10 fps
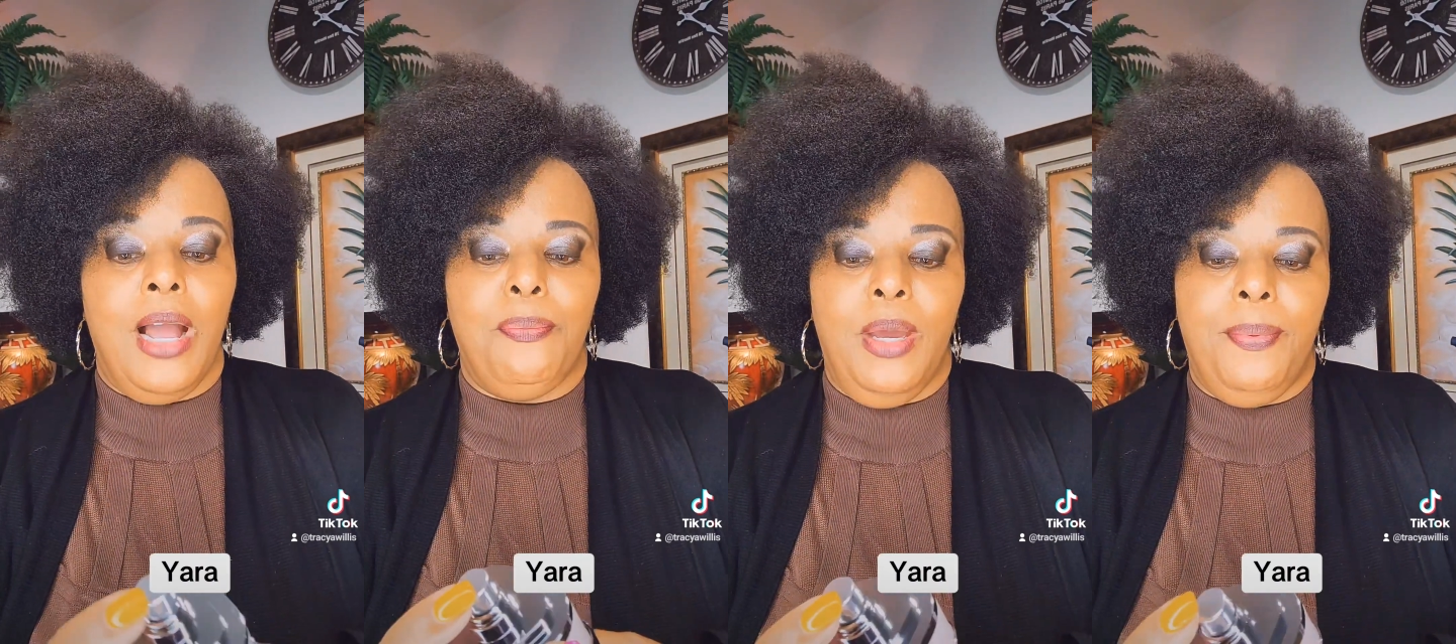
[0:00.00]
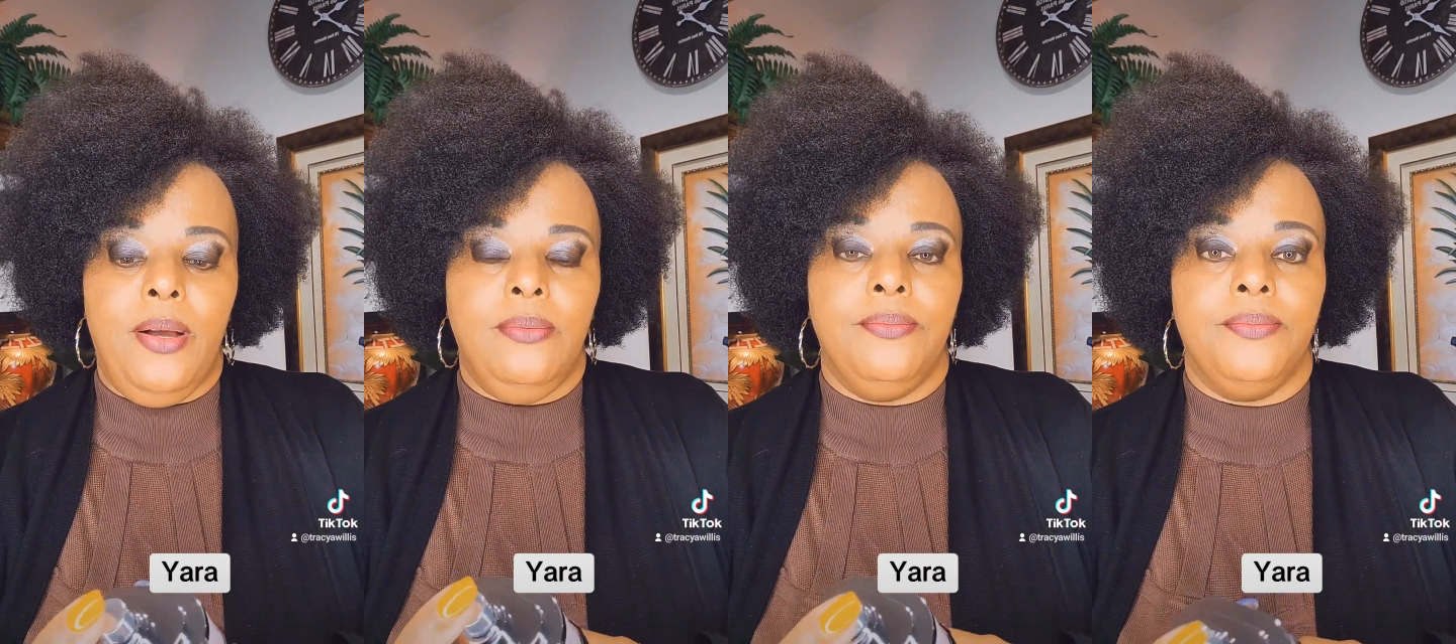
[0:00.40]
right,
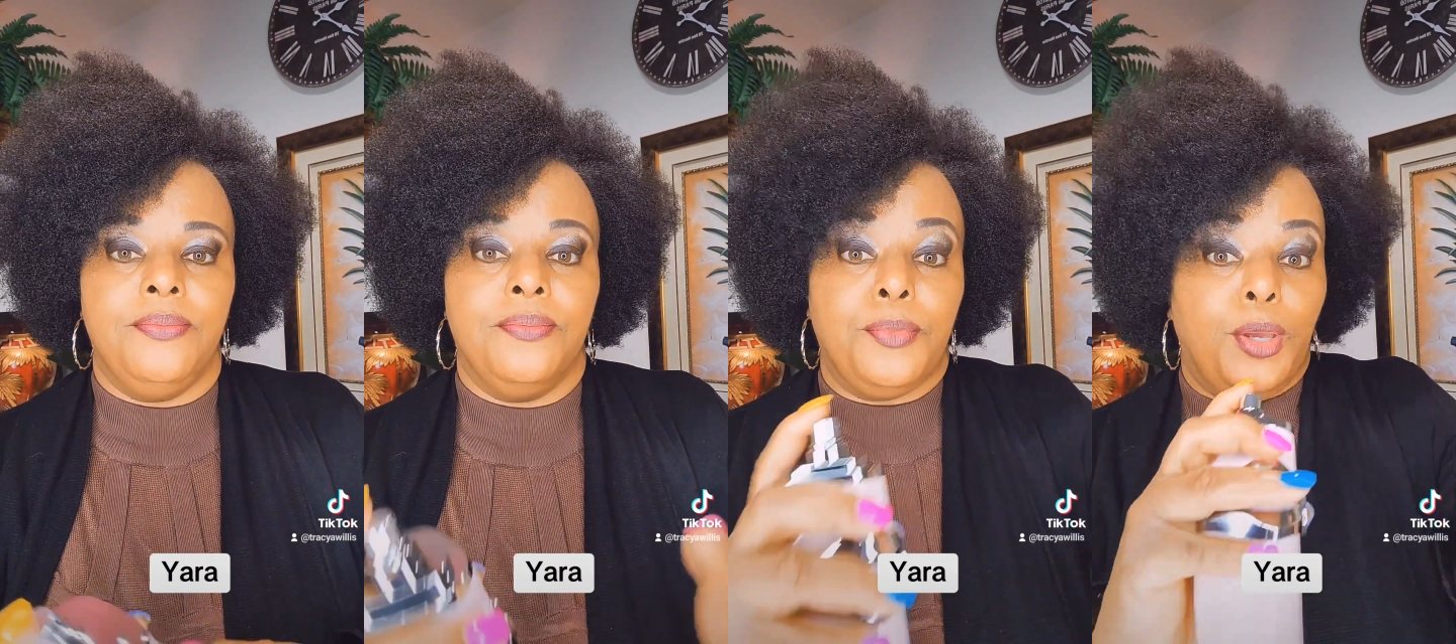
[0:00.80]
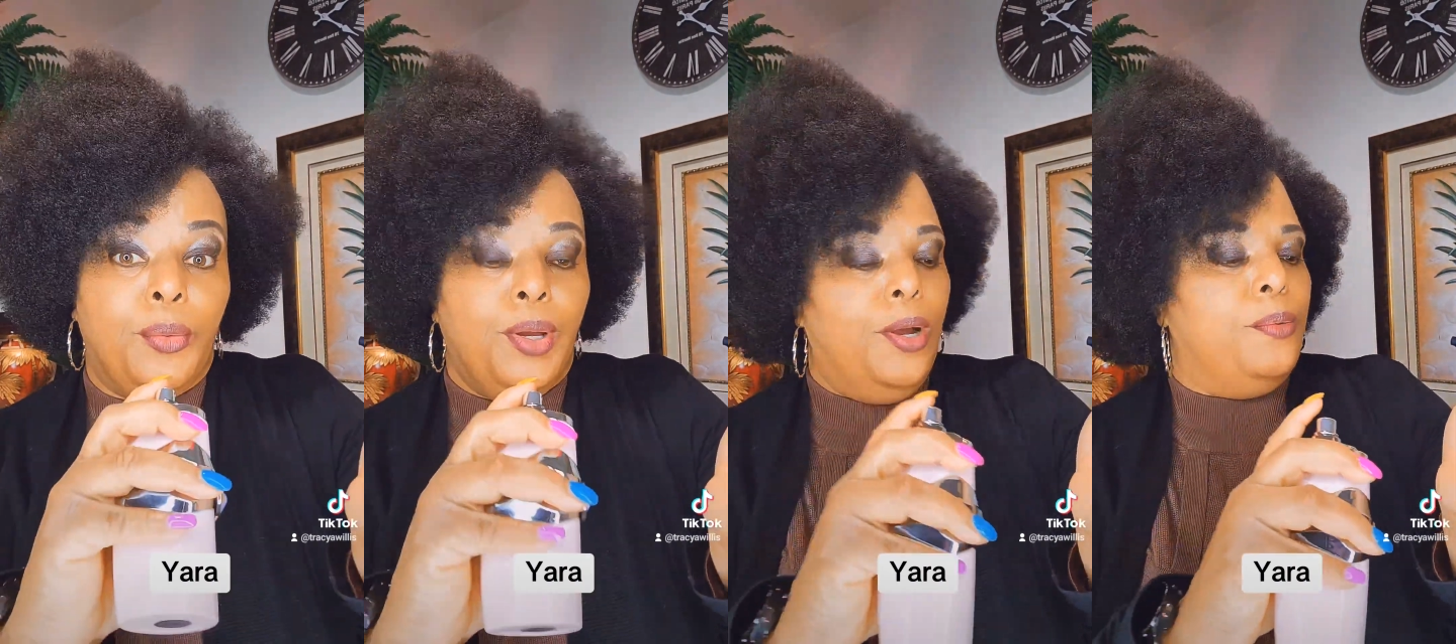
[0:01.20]
people,
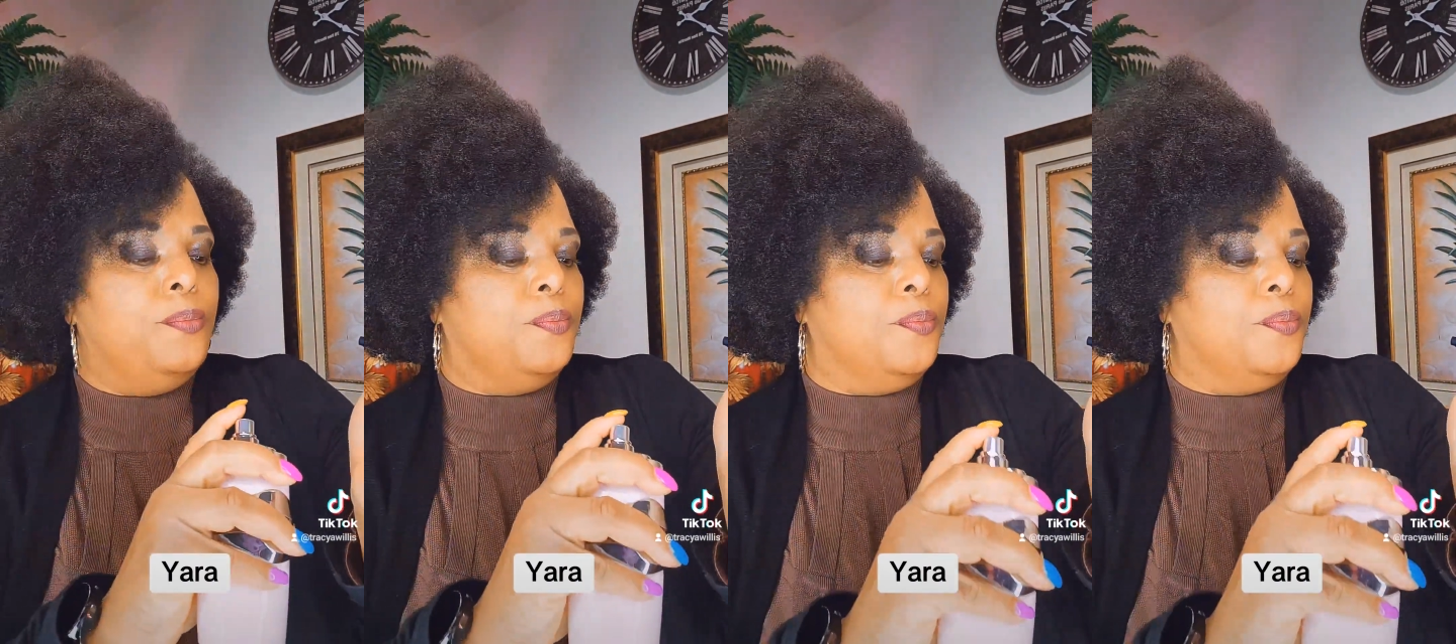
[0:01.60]
here we go.